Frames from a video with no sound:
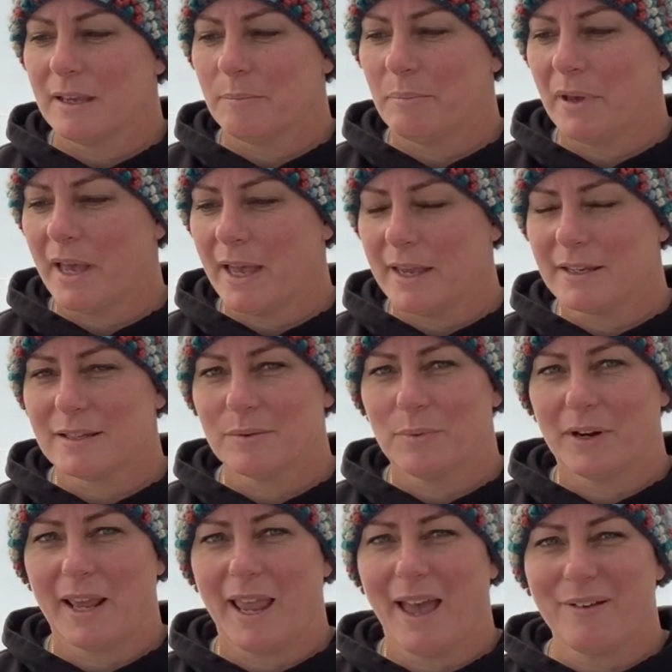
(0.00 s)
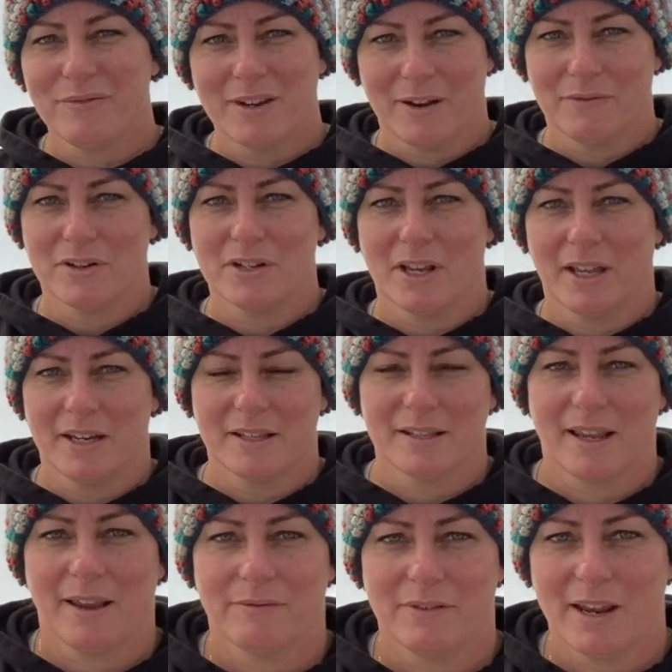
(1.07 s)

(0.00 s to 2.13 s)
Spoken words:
But what I have never done is I have